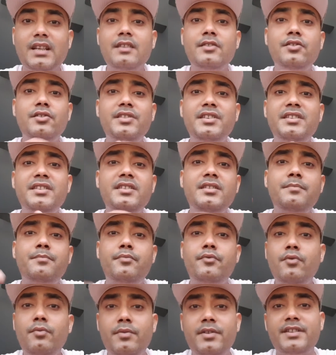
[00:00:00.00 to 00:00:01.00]
So this is a
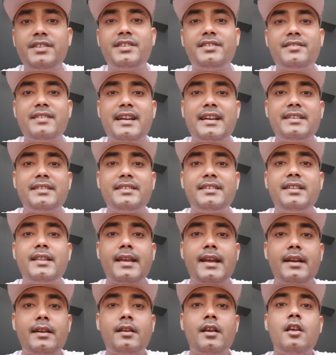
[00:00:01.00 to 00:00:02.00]
proven strategy
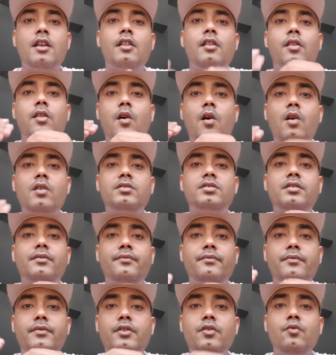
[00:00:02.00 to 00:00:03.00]
that lots
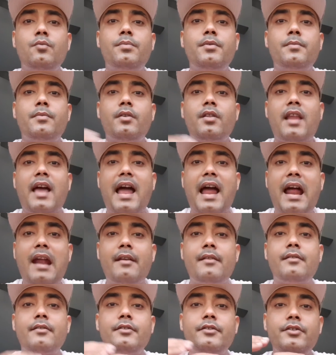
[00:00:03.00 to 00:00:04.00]
of new people
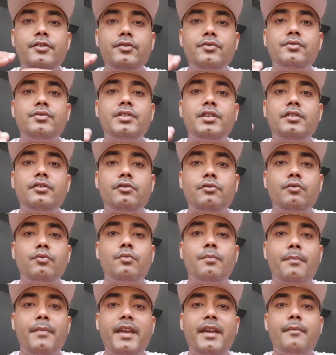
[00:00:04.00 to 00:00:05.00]
are using
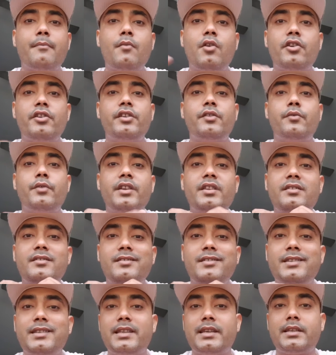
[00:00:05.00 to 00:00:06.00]
to make money with
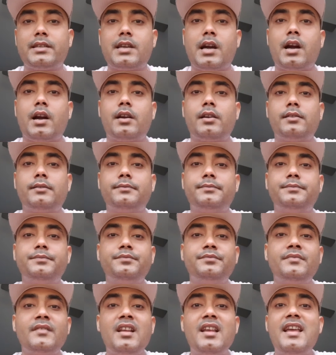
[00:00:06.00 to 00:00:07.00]
TikTok.
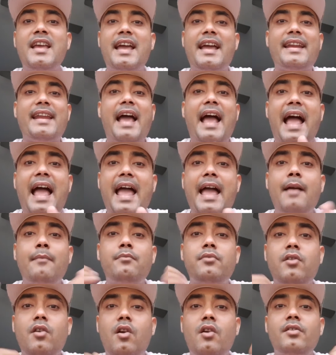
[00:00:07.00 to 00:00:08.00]
And I
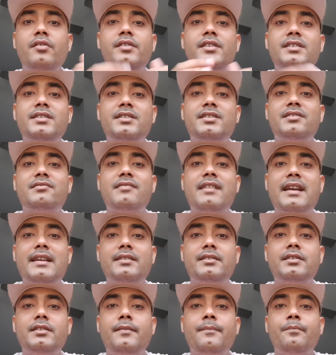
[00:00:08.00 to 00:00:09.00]
have learned this
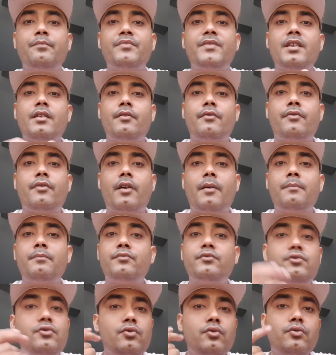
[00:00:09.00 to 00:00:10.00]
strategy
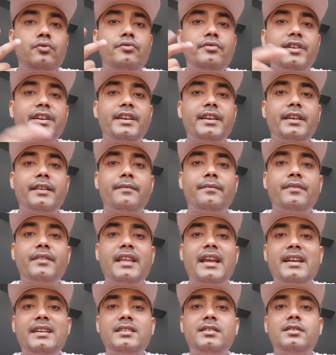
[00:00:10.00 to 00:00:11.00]
from two training,
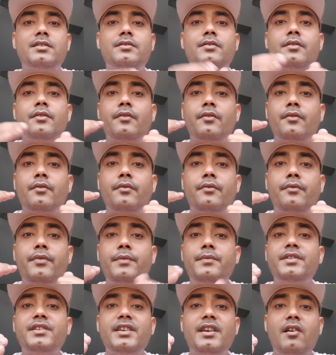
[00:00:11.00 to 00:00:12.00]
that is
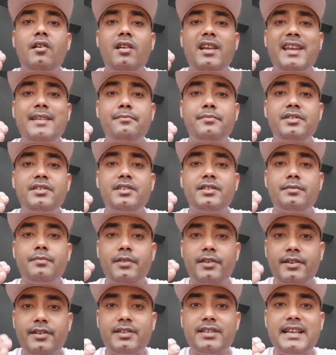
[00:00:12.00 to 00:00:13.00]
15-day online business
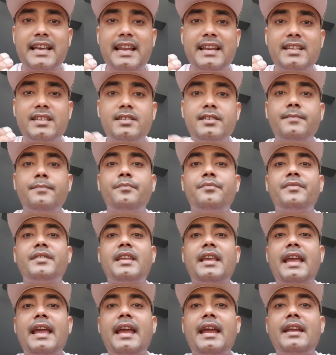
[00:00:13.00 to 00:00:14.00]
builder challenge
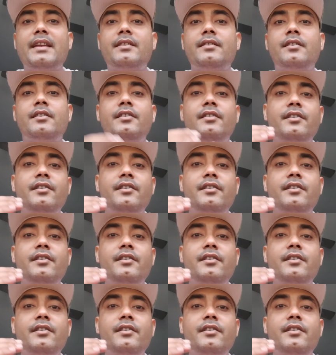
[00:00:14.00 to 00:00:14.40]
and